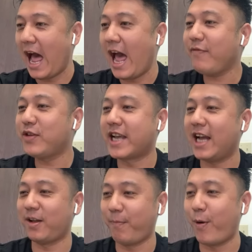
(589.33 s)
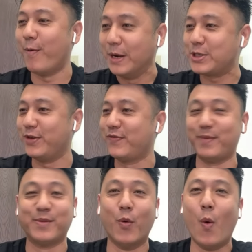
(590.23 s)
have to get the permission
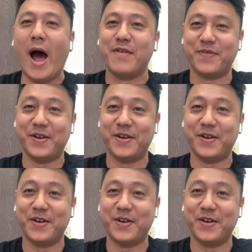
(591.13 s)
from the wife,